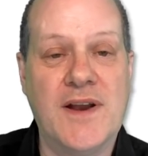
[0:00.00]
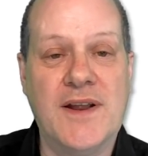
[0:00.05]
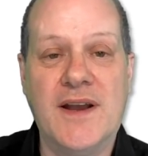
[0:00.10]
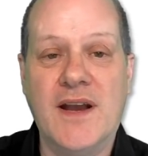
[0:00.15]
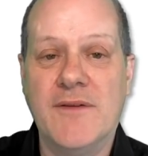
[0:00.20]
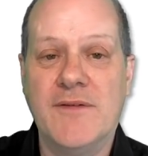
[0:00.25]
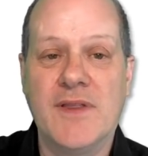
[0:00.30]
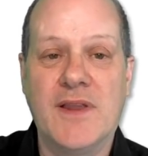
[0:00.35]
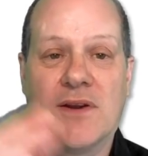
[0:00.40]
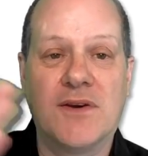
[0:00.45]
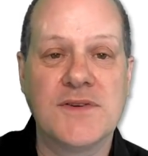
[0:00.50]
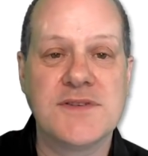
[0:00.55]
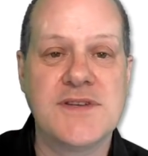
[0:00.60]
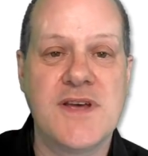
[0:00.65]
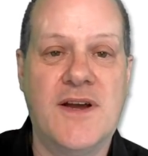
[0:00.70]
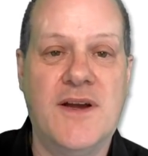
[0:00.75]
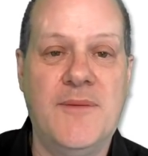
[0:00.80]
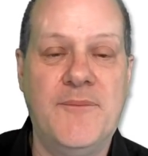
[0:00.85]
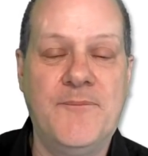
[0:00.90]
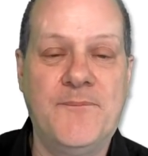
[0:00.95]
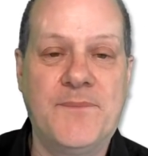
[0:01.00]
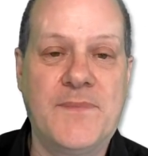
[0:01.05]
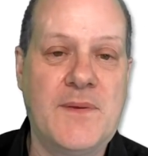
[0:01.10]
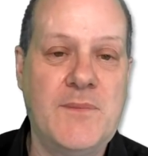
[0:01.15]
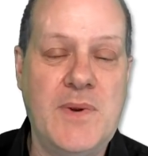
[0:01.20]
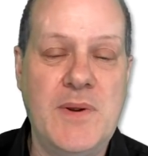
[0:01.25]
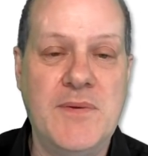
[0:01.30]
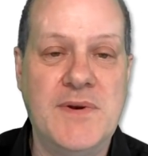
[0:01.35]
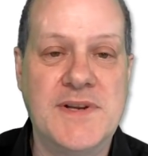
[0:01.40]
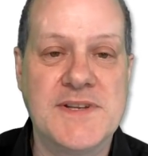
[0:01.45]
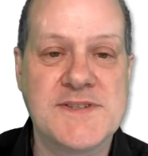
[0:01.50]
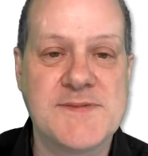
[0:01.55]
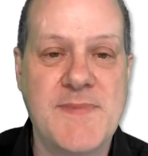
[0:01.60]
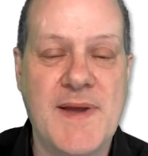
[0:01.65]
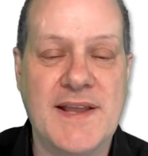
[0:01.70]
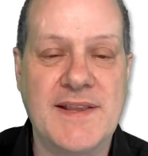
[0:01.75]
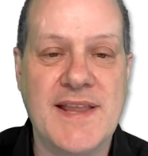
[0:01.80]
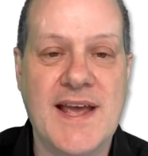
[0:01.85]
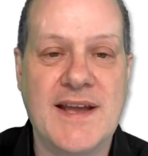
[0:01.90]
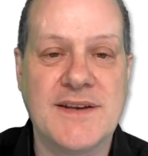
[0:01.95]
And over the long term, we would
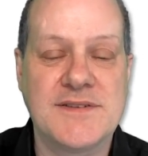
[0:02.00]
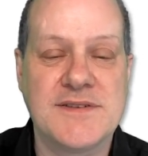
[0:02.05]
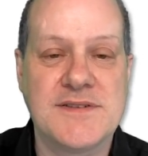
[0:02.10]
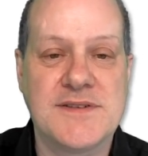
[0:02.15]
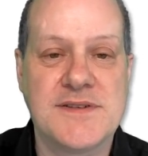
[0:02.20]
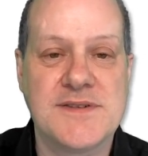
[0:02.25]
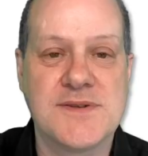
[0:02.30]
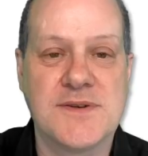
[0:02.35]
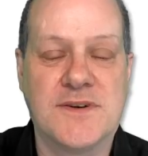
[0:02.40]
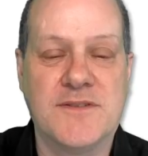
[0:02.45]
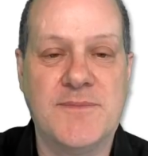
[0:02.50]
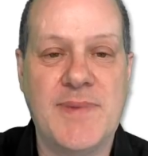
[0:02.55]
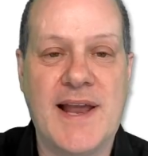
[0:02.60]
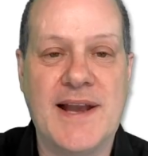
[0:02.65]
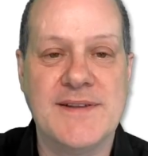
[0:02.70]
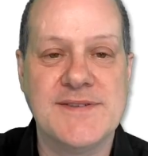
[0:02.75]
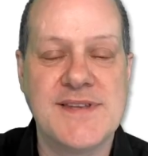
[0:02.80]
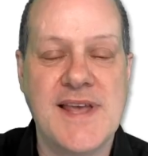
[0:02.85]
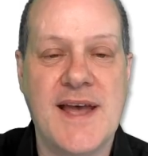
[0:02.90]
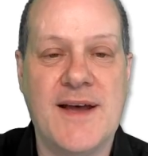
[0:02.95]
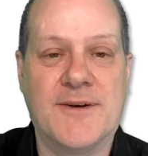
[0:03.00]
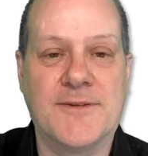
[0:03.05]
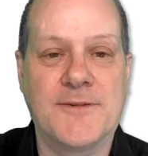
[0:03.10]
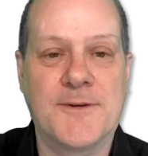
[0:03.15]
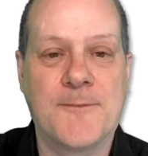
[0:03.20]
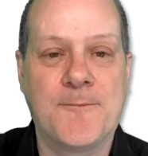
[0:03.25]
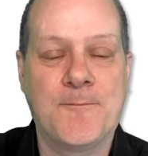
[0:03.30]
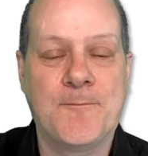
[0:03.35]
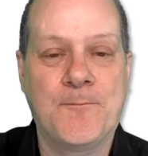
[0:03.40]
expect that to sort of balance out.